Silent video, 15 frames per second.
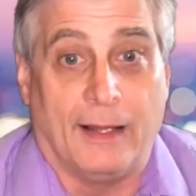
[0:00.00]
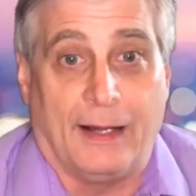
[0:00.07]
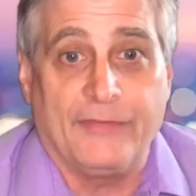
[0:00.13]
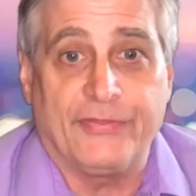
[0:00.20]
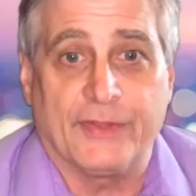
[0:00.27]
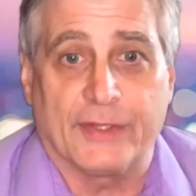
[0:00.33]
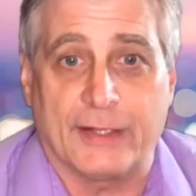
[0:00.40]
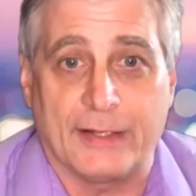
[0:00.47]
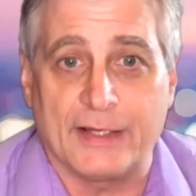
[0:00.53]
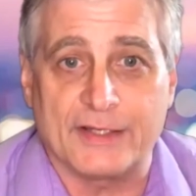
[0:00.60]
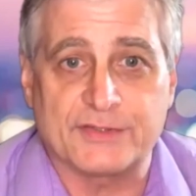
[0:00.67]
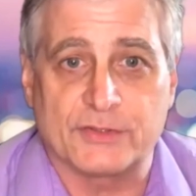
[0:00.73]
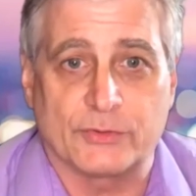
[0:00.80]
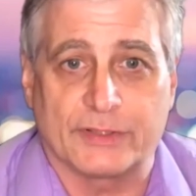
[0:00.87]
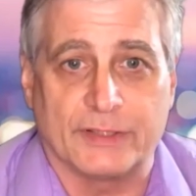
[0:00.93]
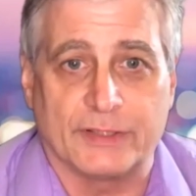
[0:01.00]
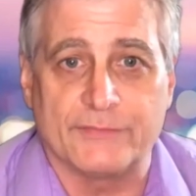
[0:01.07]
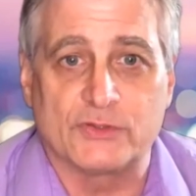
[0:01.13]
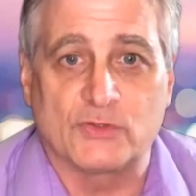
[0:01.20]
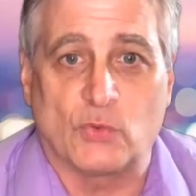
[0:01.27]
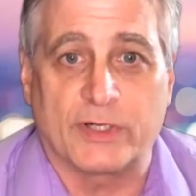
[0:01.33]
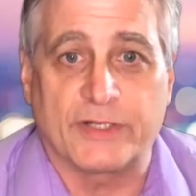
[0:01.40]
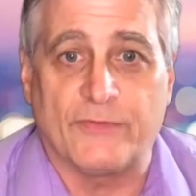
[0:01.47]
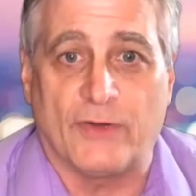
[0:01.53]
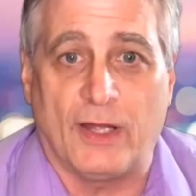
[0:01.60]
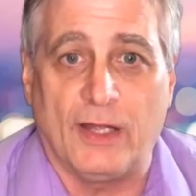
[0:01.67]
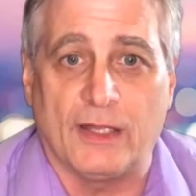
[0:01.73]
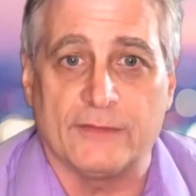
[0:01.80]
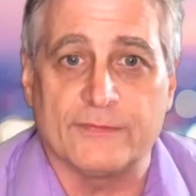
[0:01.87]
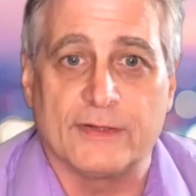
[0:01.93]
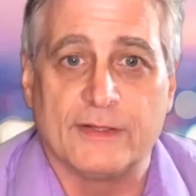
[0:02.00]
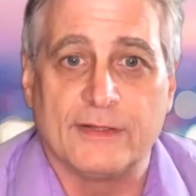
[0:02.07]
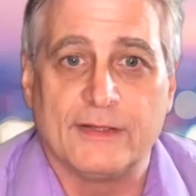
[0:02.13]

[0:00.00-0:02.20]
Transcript: I think I asked her at 11:25.